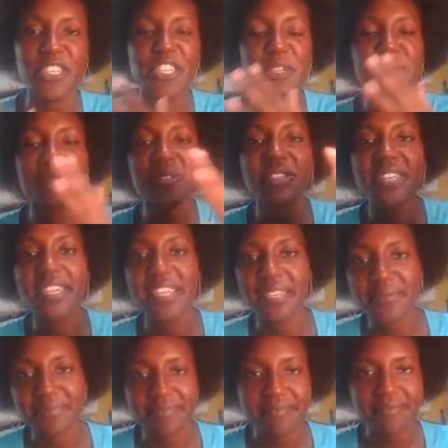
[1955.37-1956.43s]
a huge
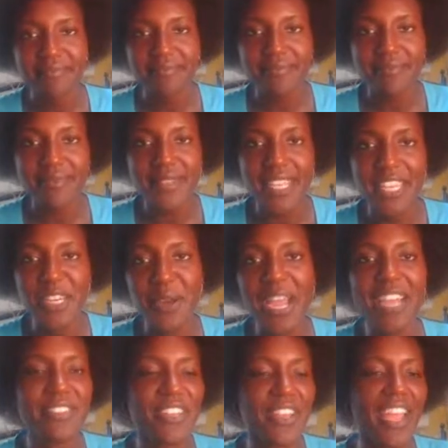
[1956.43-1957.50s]
thing.
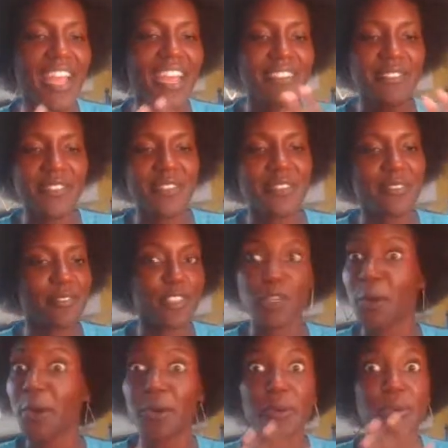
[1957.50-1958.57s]
Having your afro,
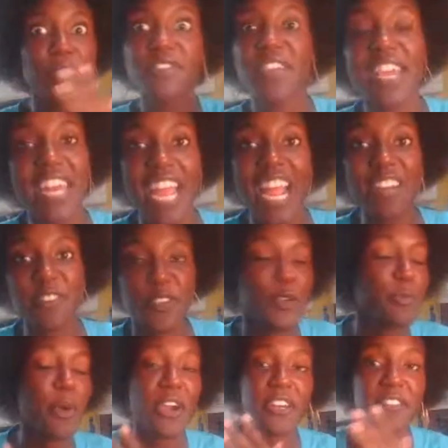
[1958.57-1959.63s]
if you had an afro,
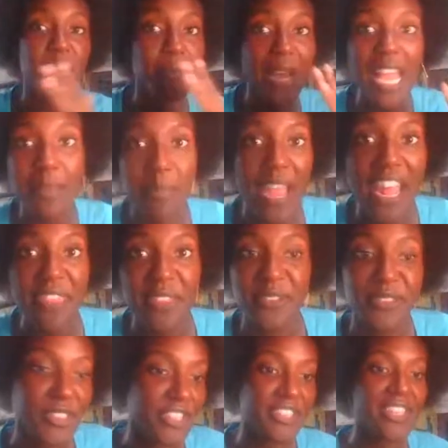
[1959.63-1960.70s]
you're part of the Black
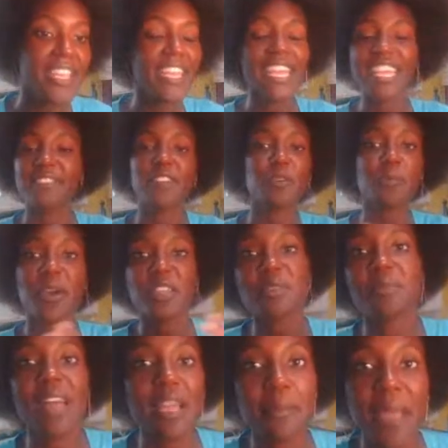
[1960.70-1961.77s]
Panthers. And if you're part
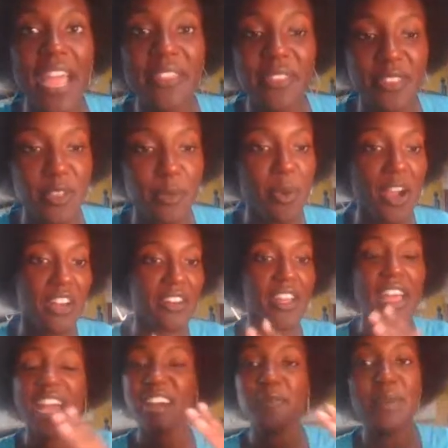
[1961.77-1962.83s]
of the Black Panthers, you're part
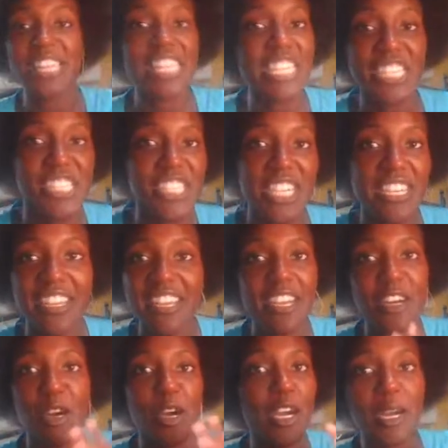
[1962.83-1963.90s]
of a militia,
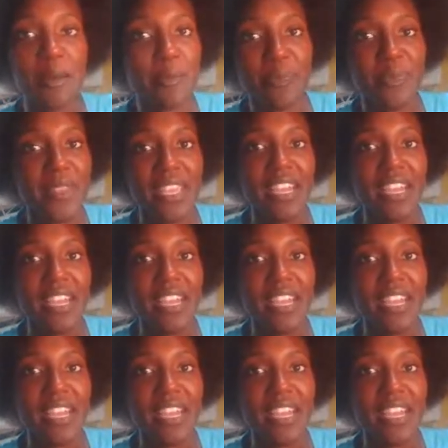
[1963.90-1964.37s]
a